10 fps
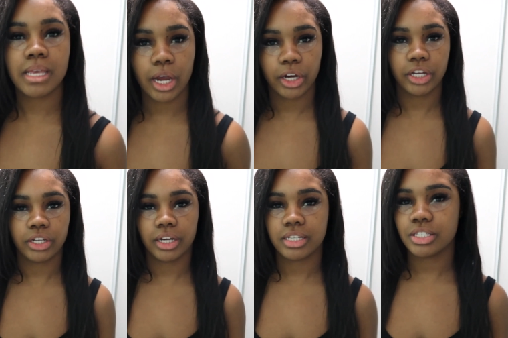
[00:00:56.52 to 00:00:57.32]
Alright
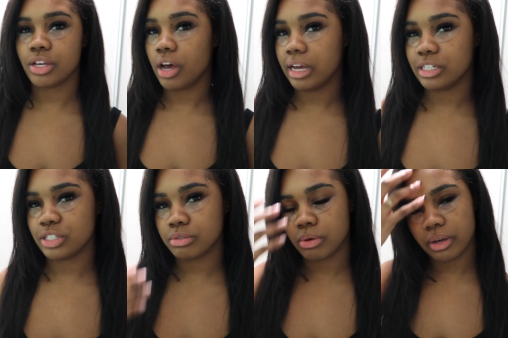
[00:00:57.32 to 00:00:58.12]
you guys, so I
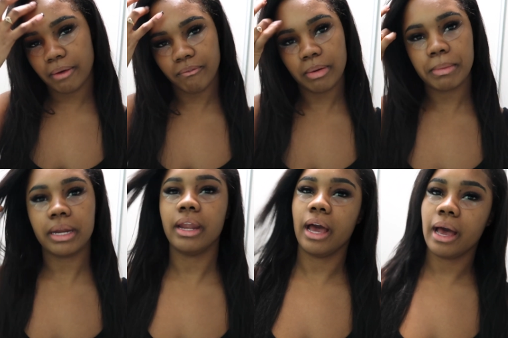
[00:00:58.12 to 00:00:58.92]
just woke up from a
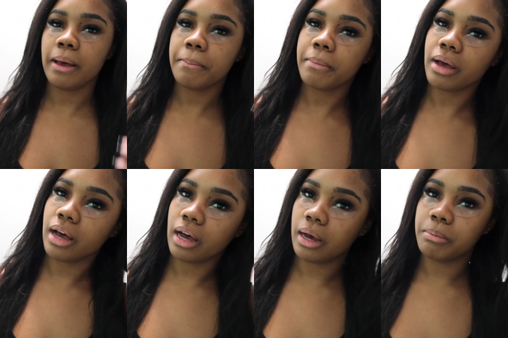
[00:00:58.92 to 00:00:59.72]
nap.
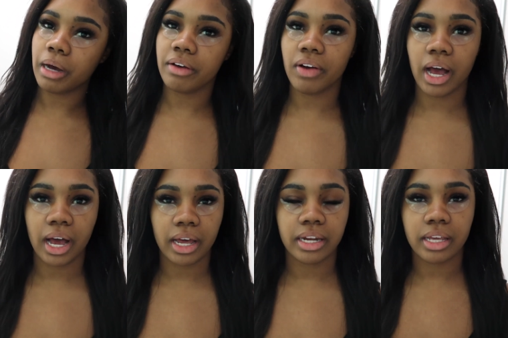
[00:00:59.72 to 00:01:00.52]
Um, I've
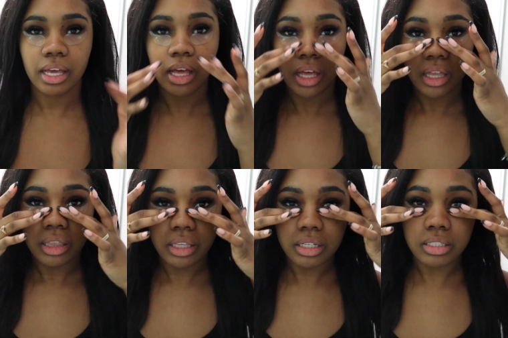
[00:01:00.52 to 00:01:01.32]
had
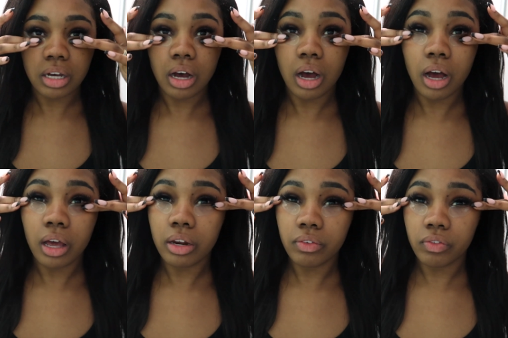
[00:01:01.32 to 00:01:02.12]
these
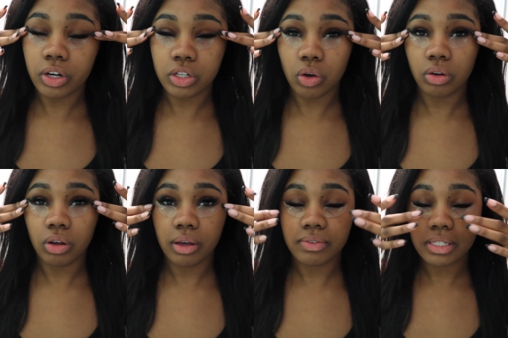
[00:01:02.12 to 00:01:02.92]
on for a
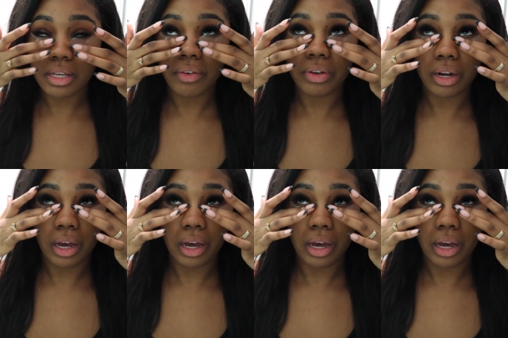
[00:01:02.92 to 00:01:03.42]
total of seven